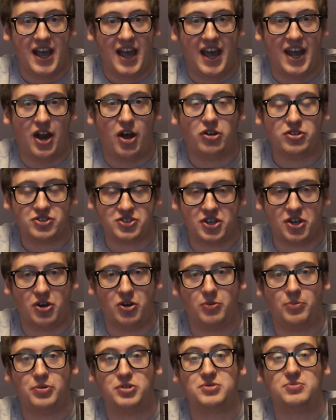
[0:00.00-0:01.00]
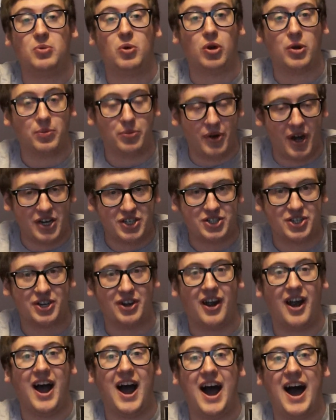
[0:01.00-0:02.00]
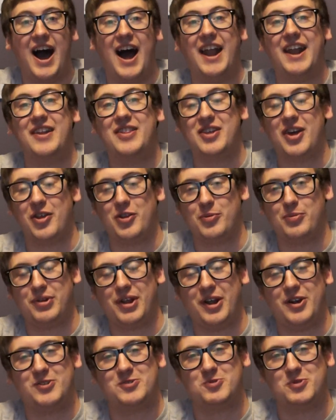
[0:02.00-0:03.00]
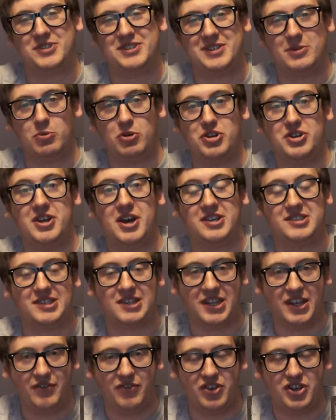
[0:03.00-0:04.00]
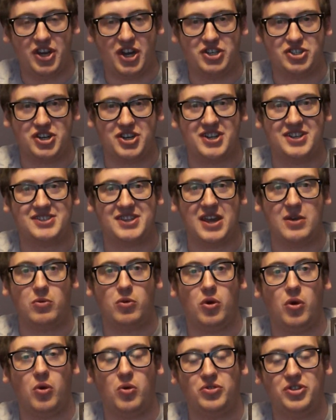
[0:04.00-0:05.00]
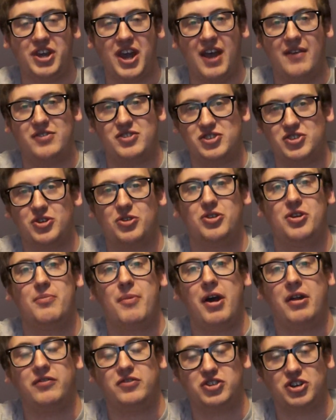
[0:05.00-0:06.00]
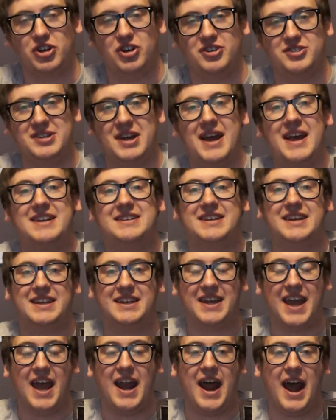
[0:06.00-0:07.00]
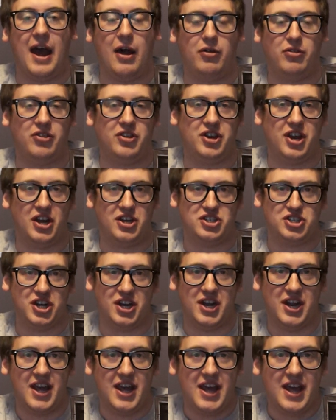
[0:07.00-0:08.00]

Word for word: It also puts more pressure on the other players once someone does leave the dungeon because they will only have a certain amount of turns to get out of the dungeon.